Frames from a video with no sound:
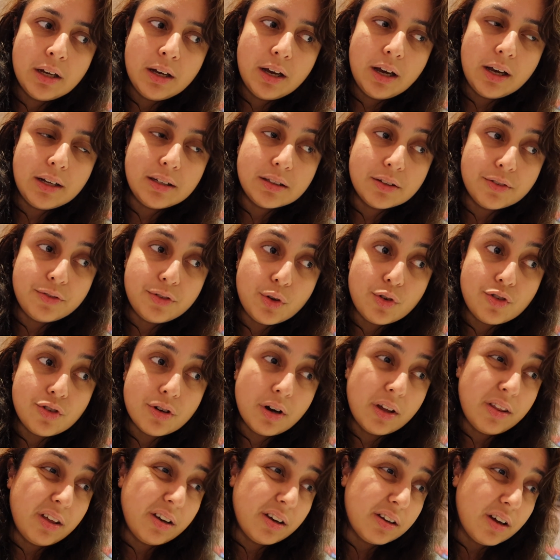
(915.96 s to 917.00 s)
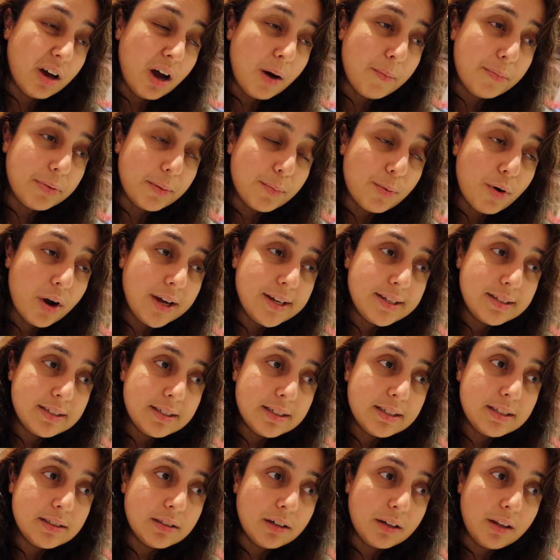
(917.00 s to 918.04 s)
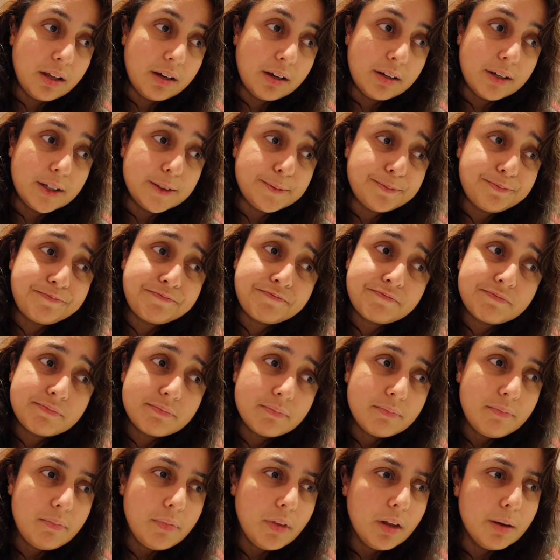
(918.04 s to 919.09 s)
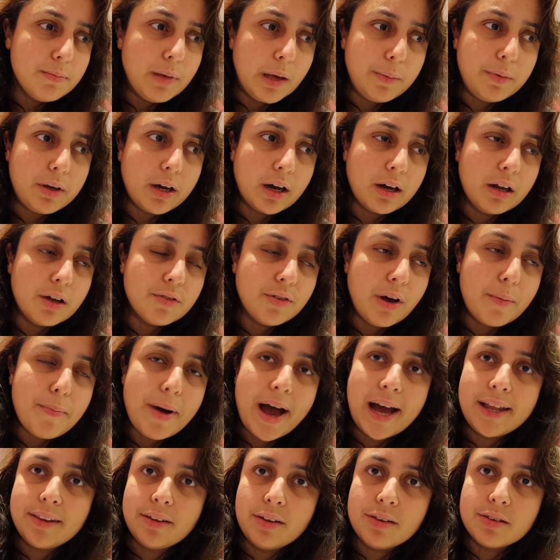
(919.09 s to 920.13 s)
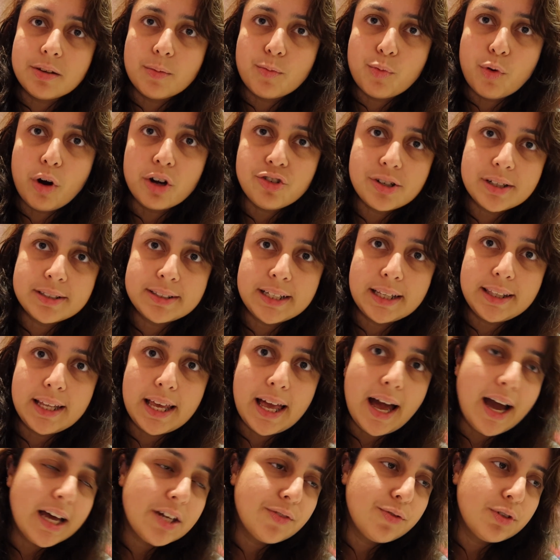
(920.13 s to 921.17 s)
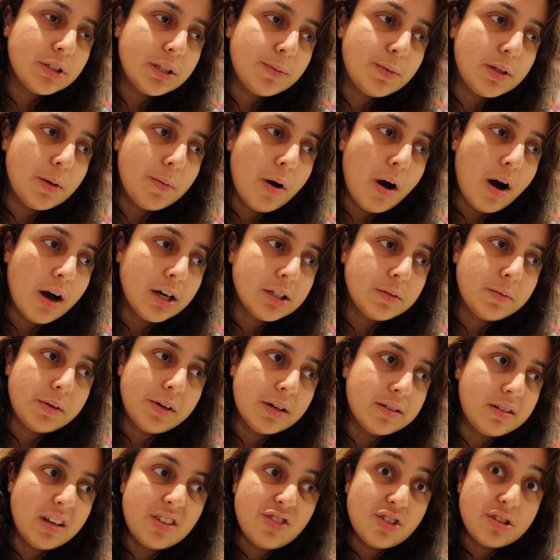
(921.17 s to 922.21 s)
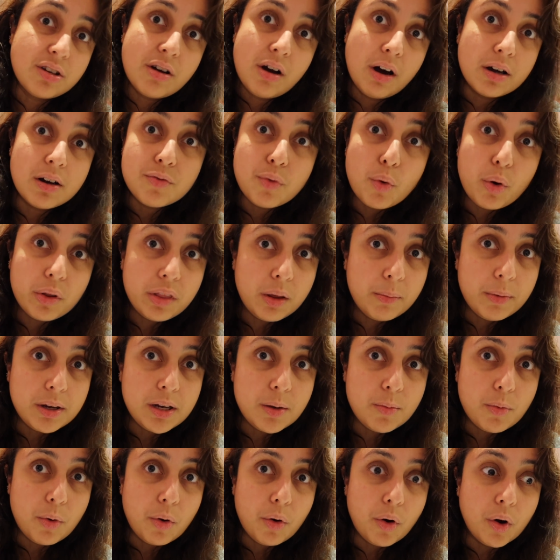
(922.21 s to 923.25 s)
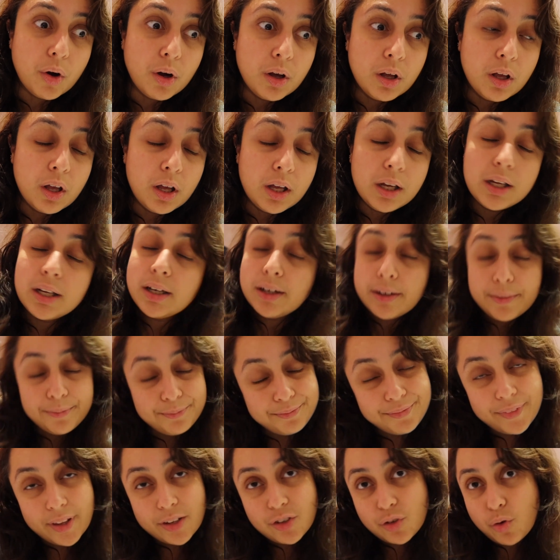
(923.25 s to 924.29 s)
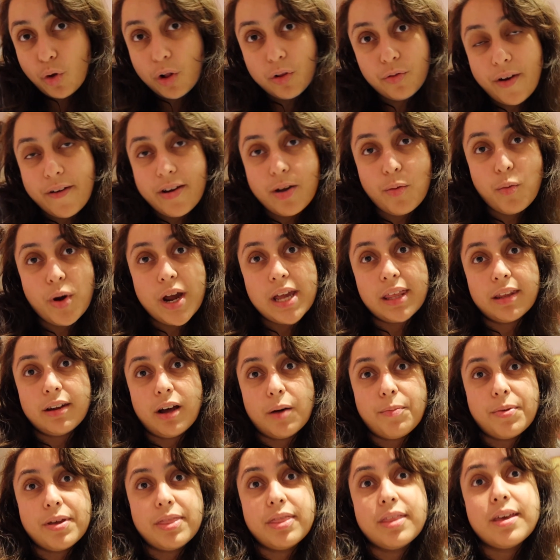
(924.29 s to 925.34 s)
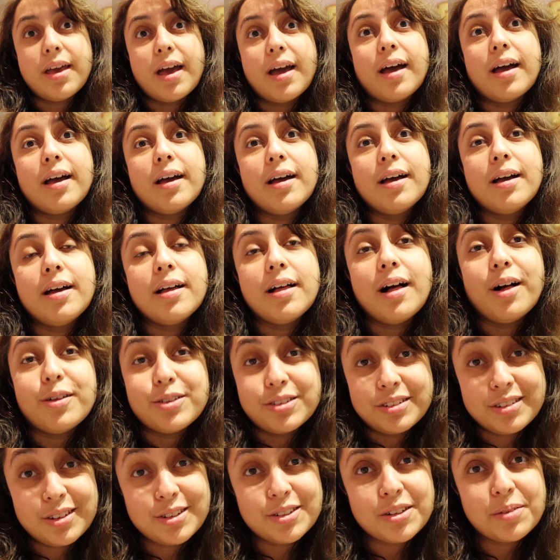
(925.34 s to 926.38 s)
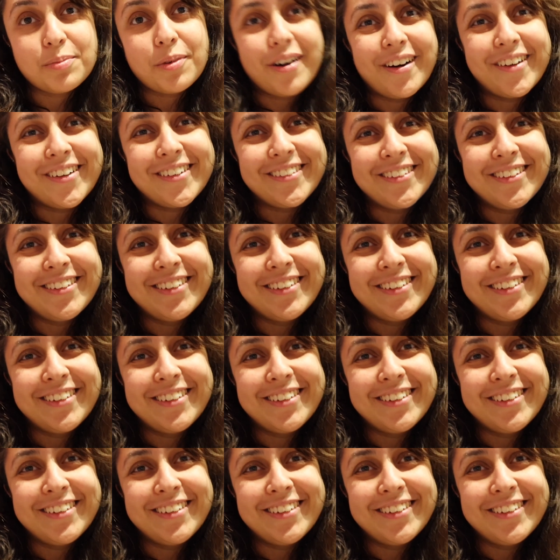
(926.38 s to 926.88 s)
in the future? Are they going to up the prices? Are they going to maybe kind of abandon some projects that they had for some of the parks because they just can't afford them anymore? It's all very weird and up in the air. I'll see you tomorrow.